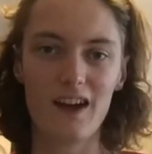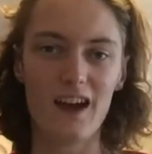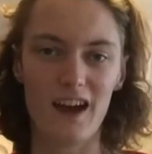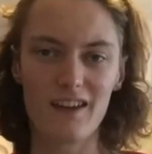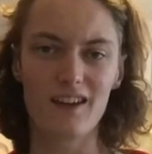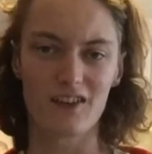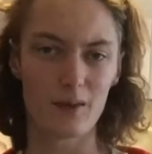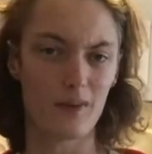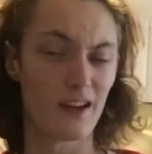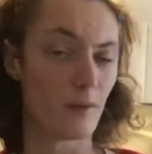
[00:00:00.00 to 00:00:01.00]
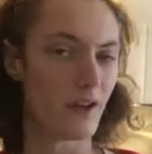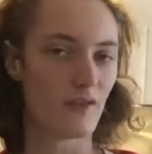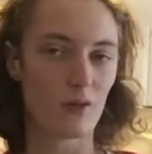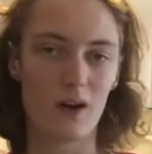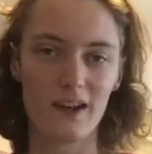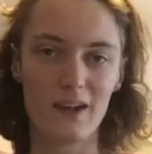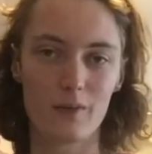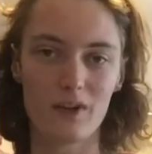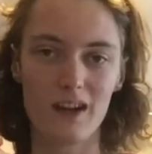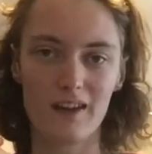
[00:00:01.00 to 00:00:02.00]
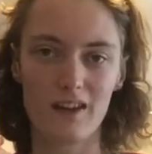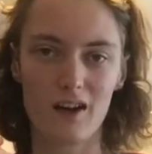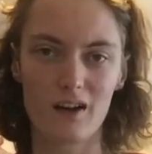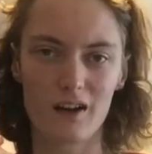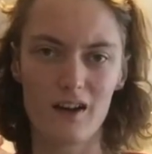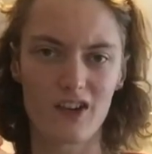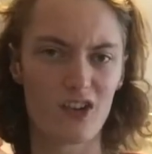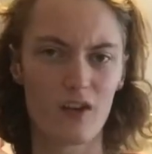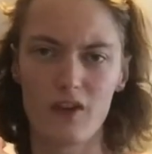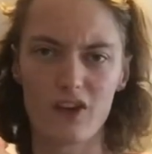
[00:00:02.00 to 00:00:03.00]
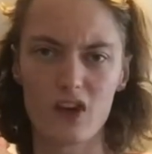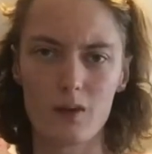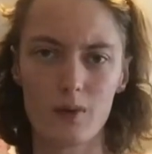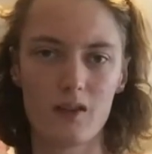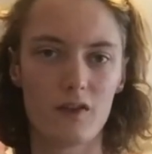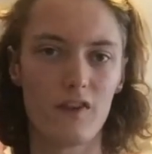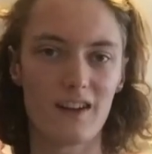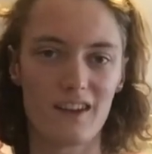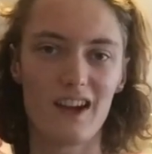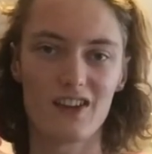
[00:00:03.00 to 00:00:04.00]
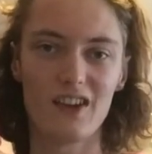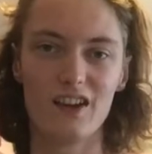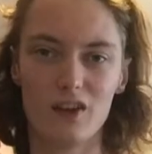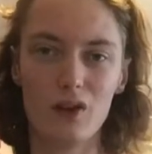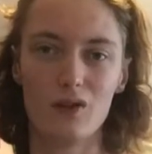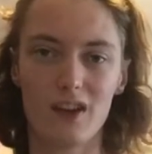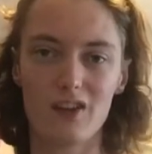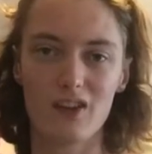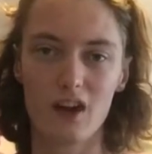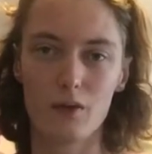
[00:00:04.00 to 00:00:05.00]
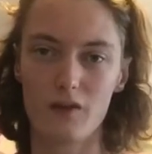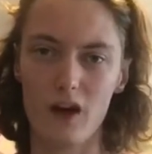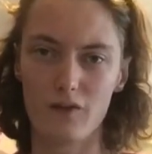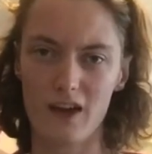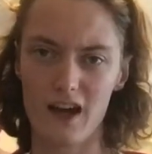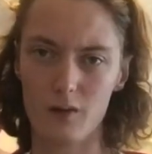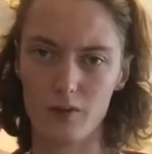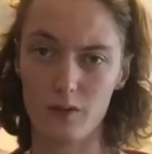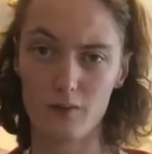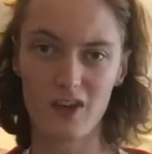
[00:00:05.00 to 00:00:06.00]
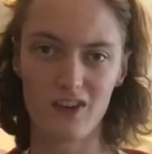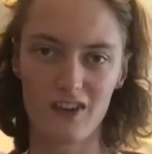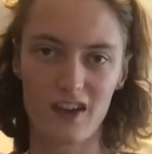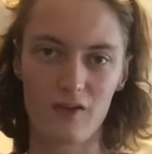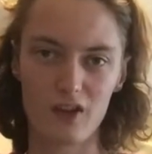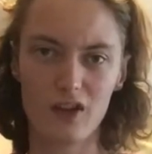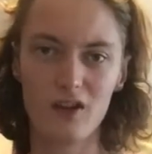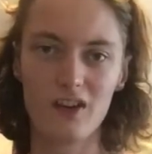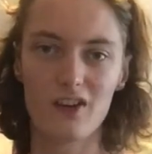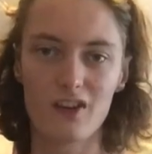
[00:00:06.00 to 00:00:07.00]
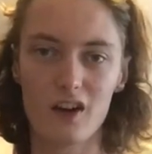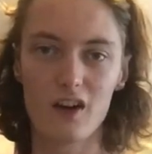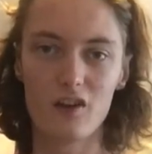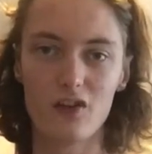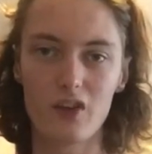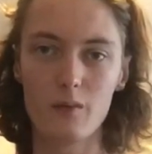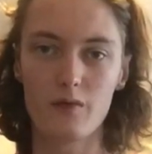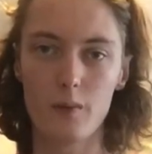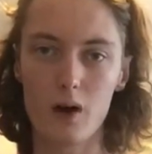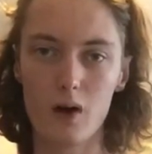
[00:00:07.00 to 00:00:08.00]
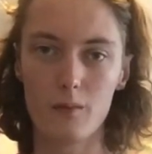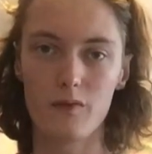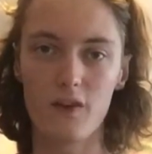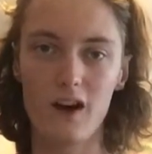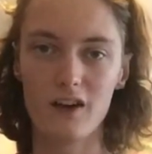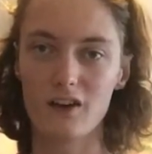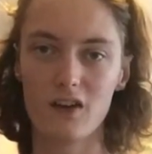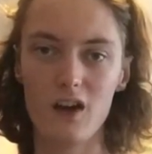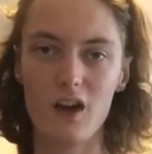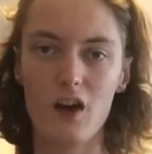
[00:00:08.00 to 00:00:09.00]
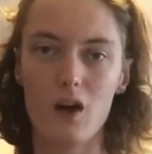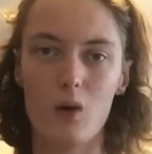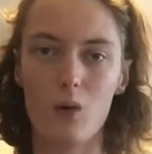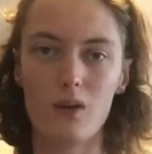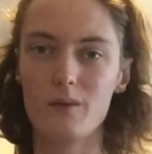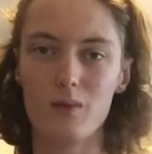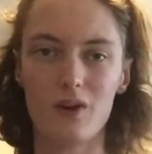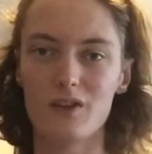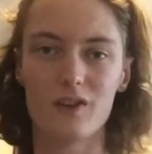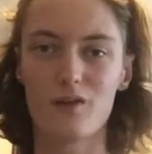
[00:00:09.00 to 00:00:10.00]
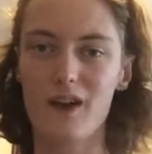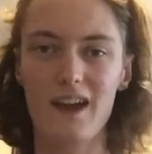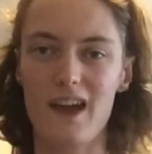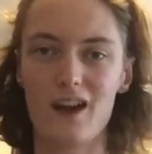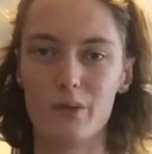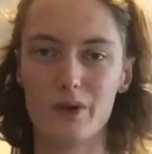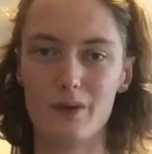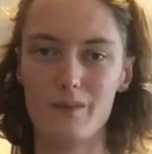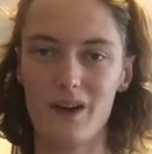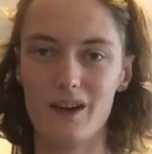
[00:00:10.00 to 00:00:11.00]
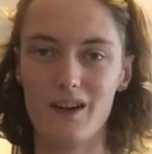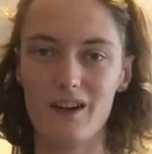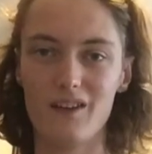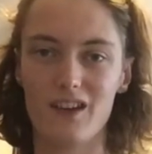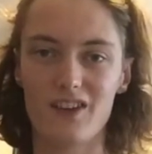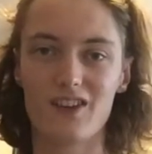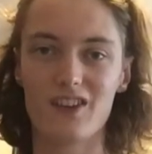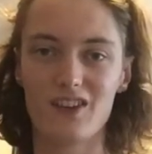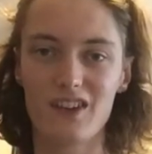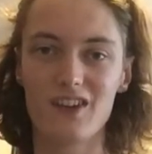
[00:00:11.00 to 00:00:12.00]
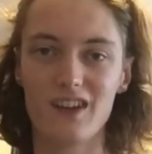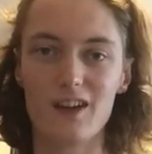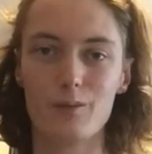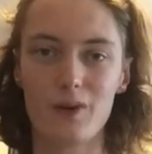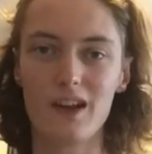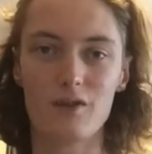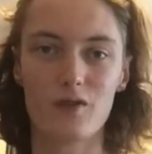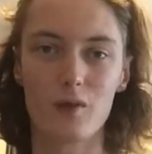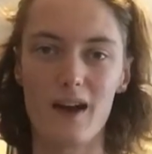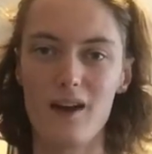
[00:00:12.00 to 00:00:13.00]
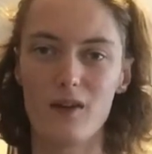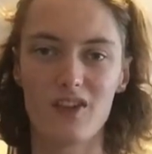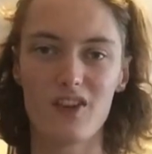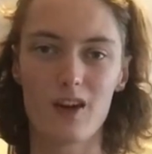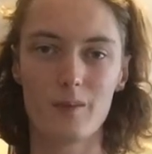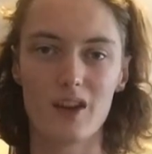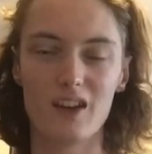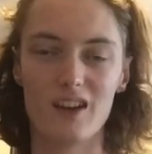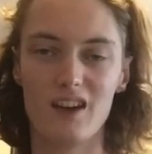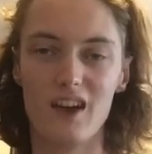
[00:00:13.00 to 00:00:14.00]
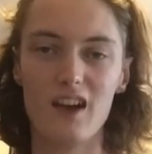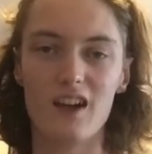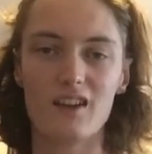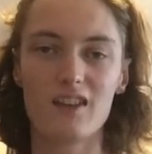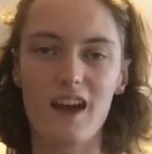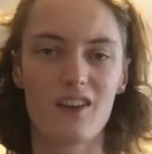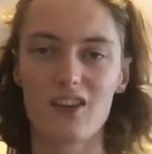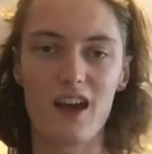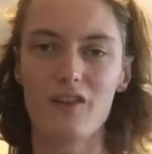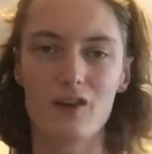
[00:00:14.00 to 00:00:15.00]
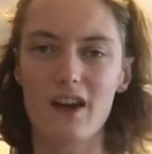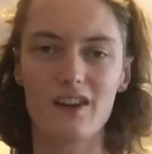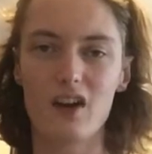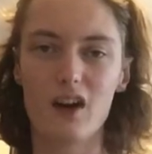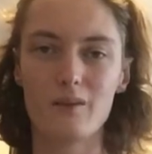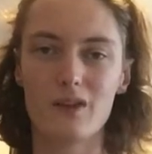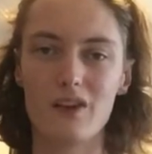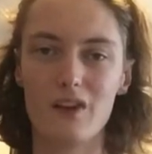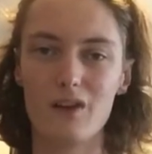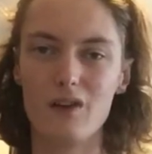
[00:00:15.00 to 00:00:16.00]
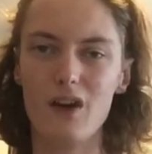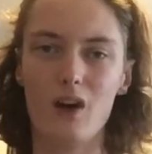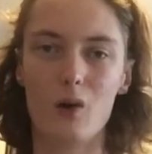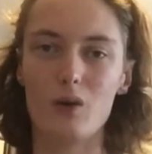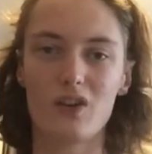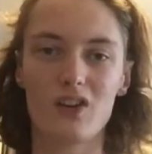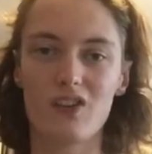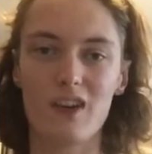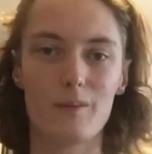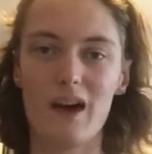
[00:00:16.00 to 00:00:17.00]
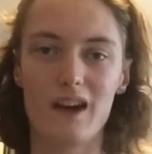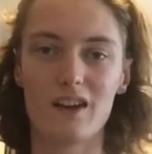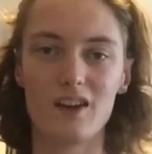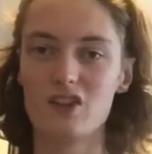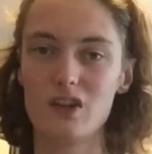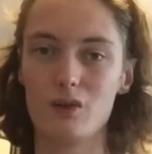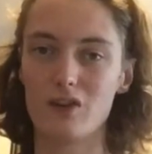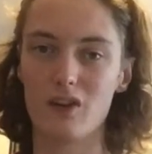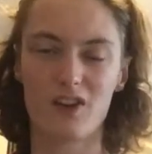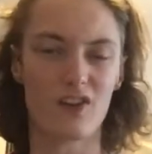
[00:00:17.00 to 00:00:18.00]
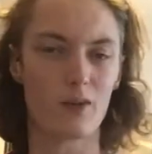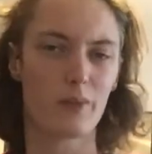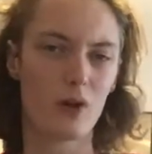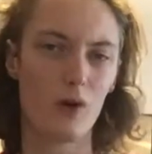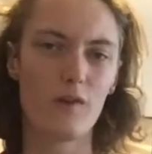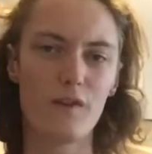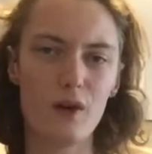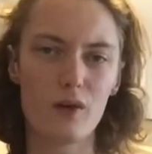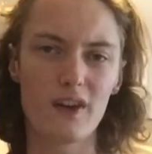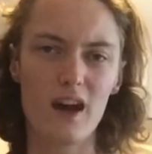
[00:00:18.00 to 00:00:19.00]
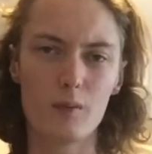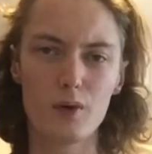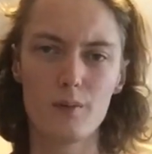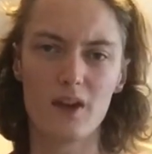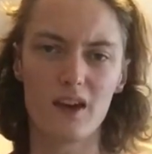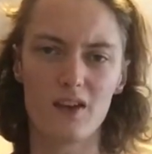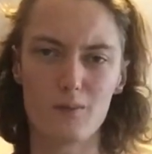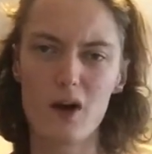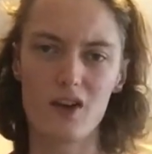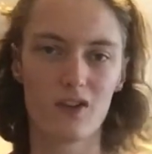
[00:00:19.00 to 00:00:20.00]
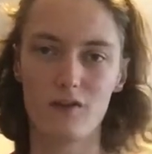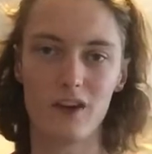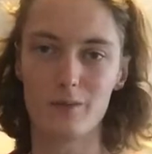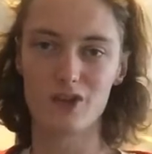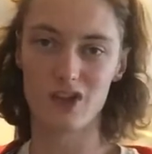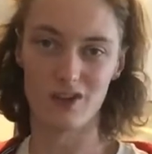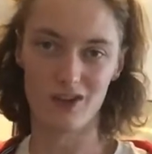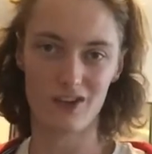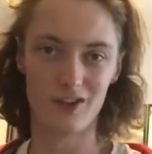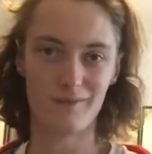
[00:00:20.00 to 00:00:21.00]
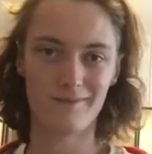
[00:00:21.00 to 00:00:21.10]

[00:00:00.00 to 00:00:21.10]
And similarly with Dua Lipa and Lady Gaga, it's another example of a fantastic new disco revival album, fusing together new disco, synth pop, funk, all in one great album that is just consistently brilliant throughout. It's an album you can dance and have a great time to, or just sit back and chill to. It's just a pure feel-good album that is masterfully produced.